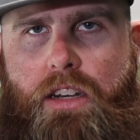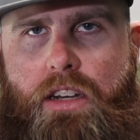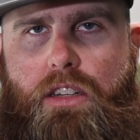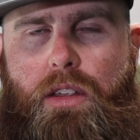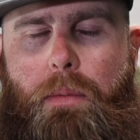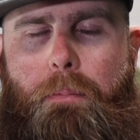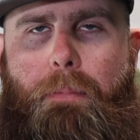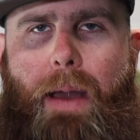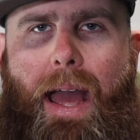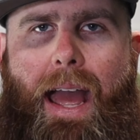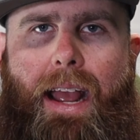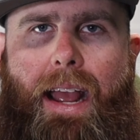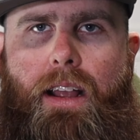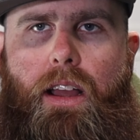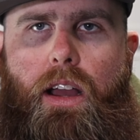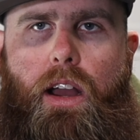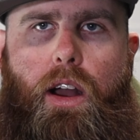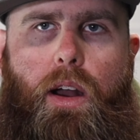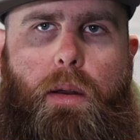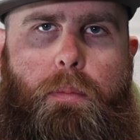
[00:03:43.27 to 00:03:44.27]
to
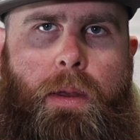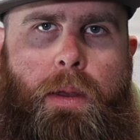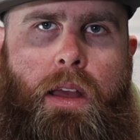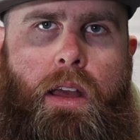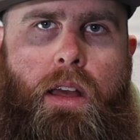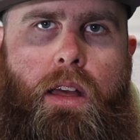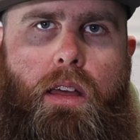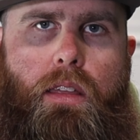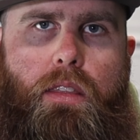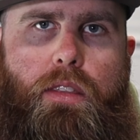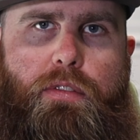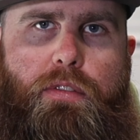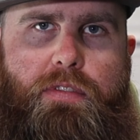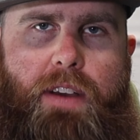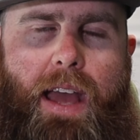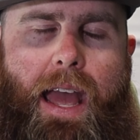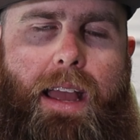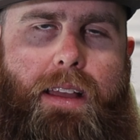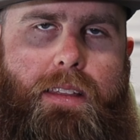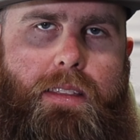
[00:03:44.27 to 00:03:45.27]
back up the
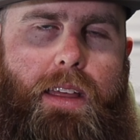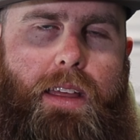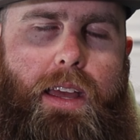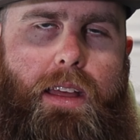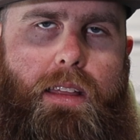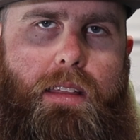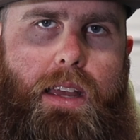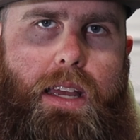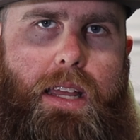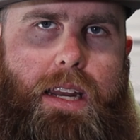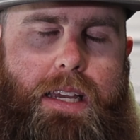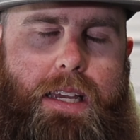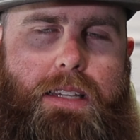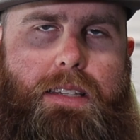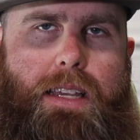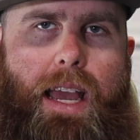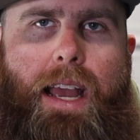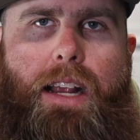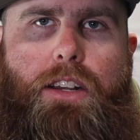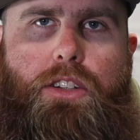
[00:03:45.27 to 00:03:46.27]
fact that it
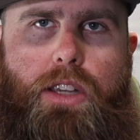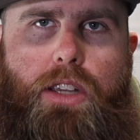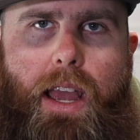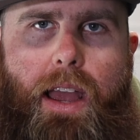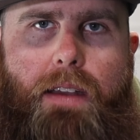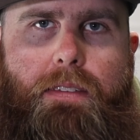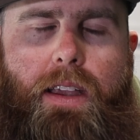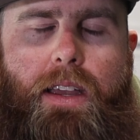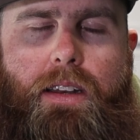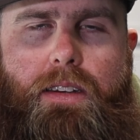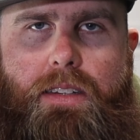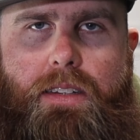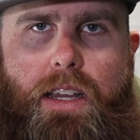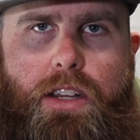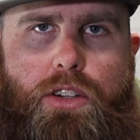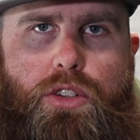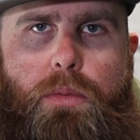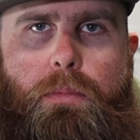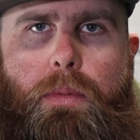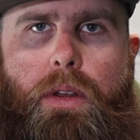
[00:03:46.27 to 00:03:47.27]
is actually having a
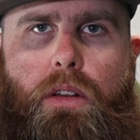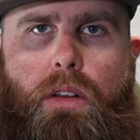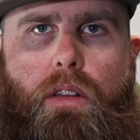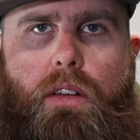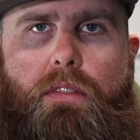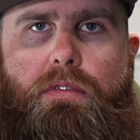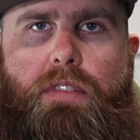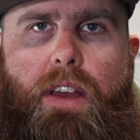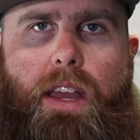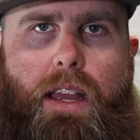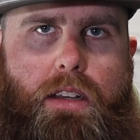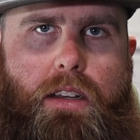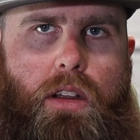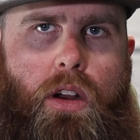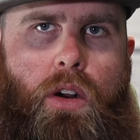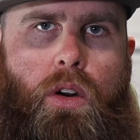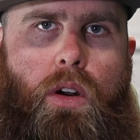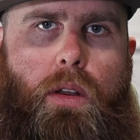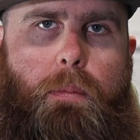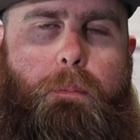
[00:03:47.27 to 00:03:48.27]
detrimental effect
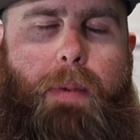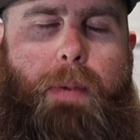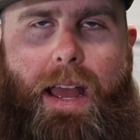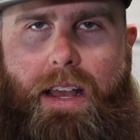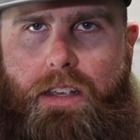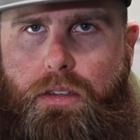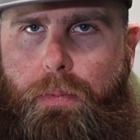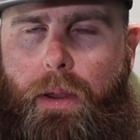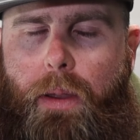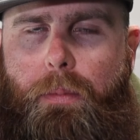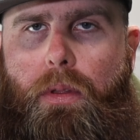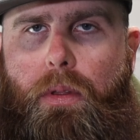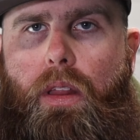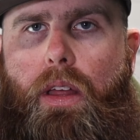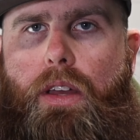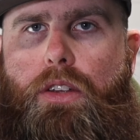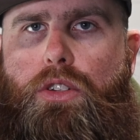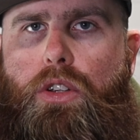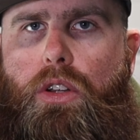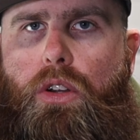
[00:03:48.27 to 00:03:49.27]
on bass
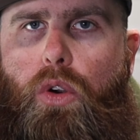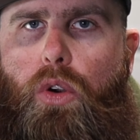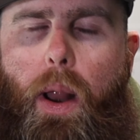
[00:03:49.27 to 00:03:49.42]
population,